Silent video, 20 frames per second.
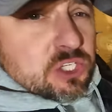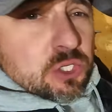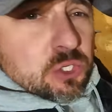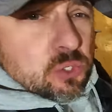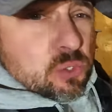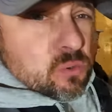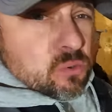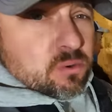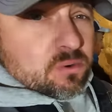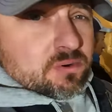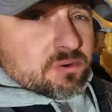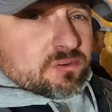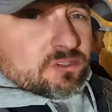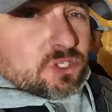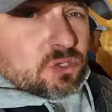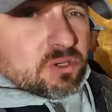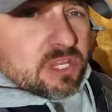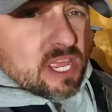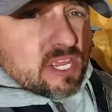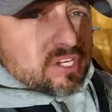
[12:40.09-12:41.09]
two,
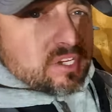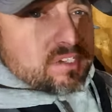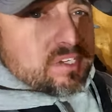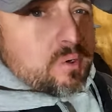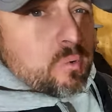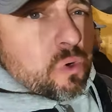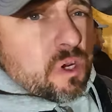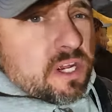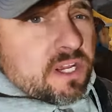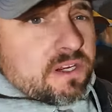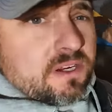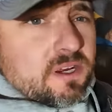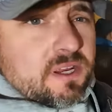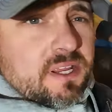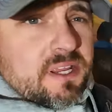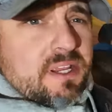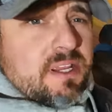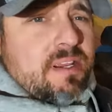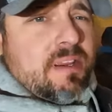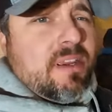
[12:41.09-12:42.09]
two gauges in one.
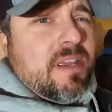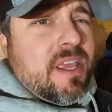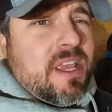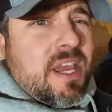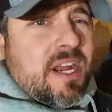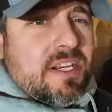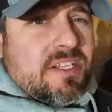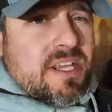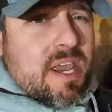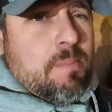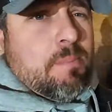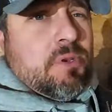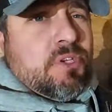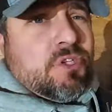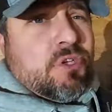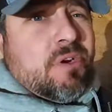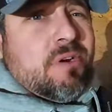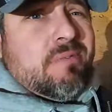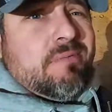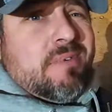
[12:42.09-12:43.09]
You got a
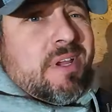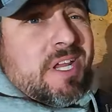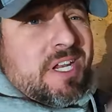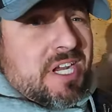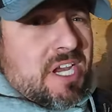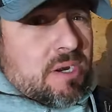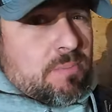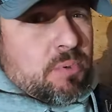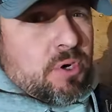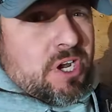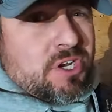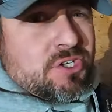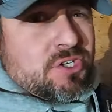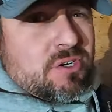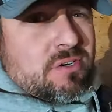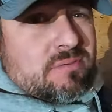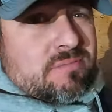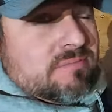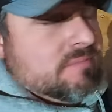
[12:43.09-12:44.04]
temperature and you got a pressure.